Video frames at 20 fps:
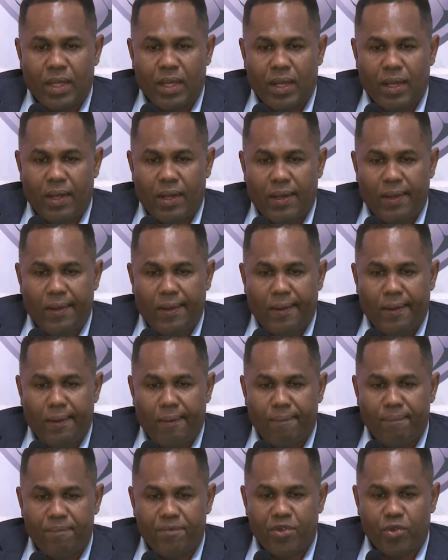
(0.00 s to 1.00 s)

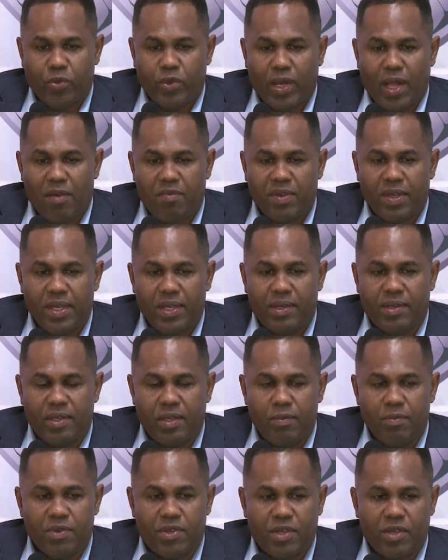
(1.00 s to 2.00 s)
So we'll have 8
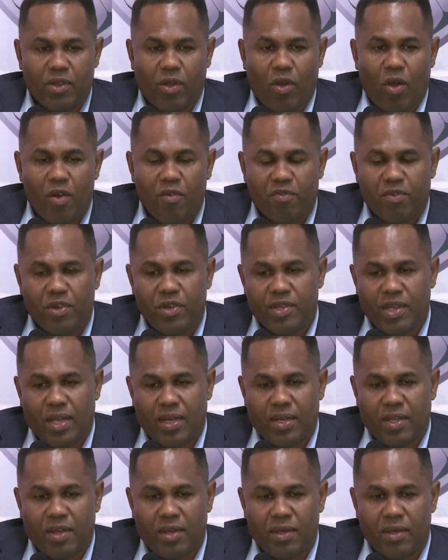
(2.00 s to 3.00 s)
teams in the conference, and
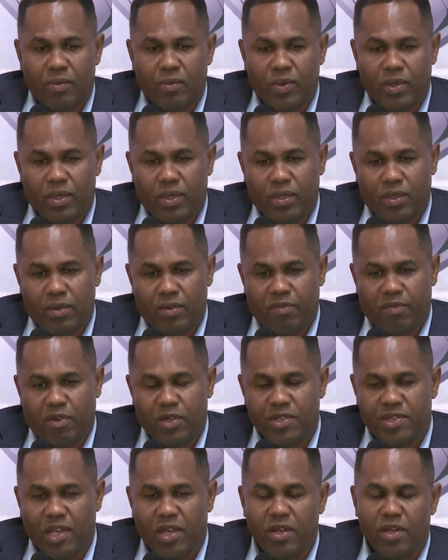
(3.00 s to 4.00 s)
then for the
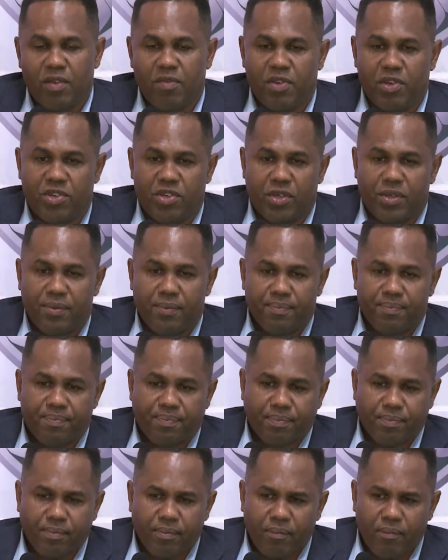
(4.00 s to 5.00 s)
second division
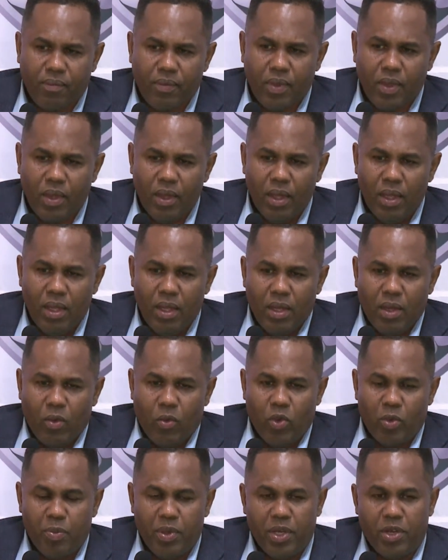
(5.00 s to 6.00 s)

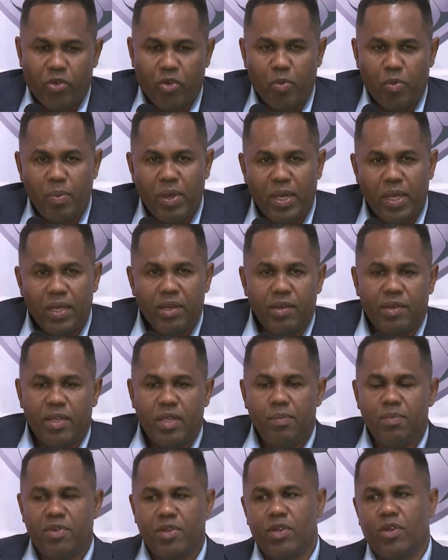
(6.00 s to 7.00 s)
would be the remaining
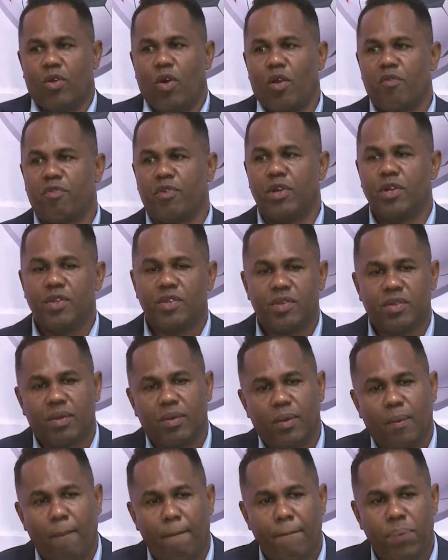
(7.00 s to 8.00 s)
teams in the conference,
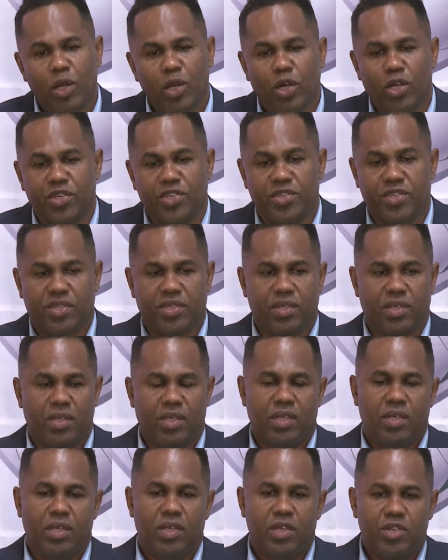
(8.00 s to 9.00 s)
plus
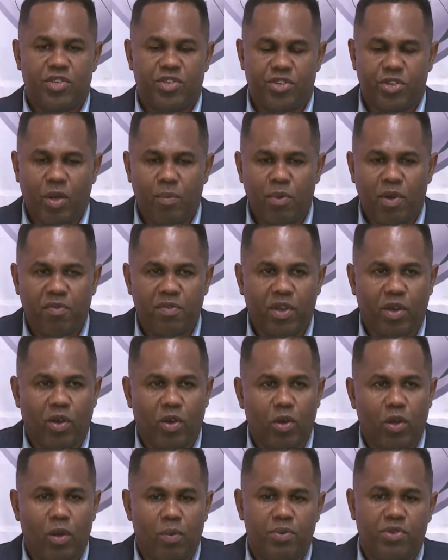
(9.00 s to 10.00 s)
some of the
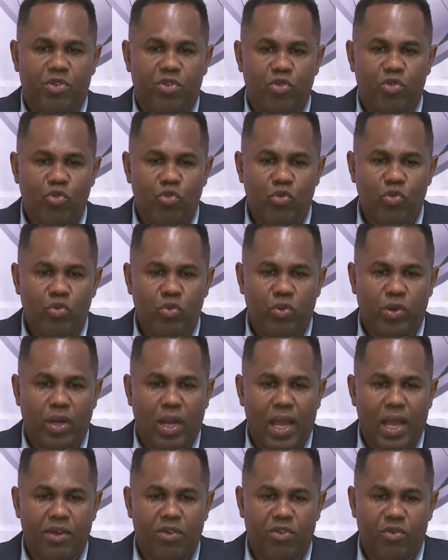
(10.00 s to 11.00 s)
clubs who would
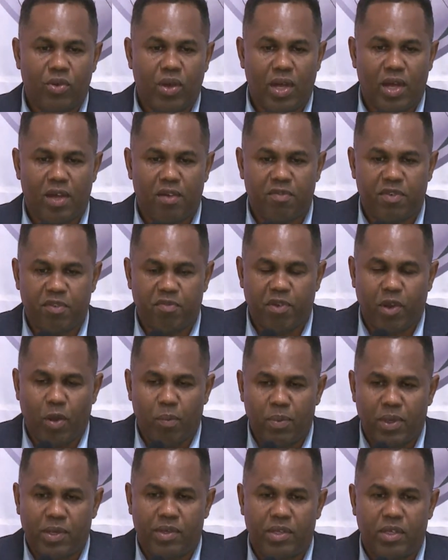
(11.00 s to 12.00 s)
like to have
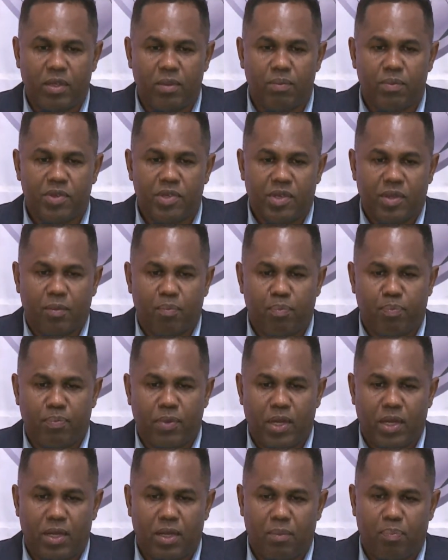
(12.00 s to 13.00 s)
development teams
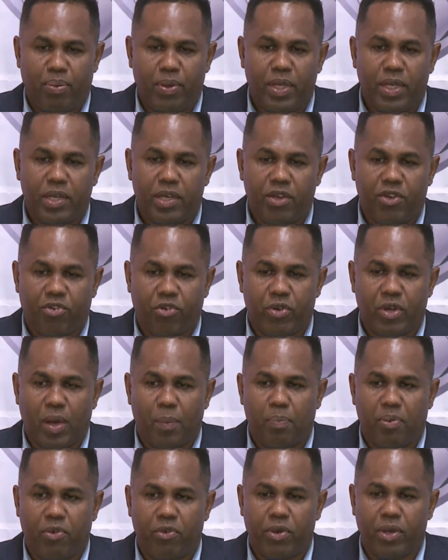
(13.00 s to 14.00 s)
playing during
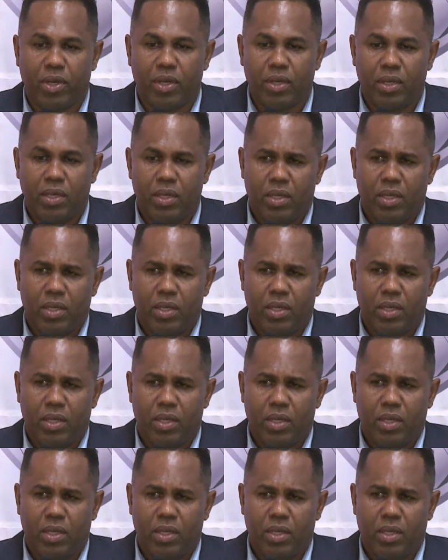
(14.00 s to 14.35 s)
that period.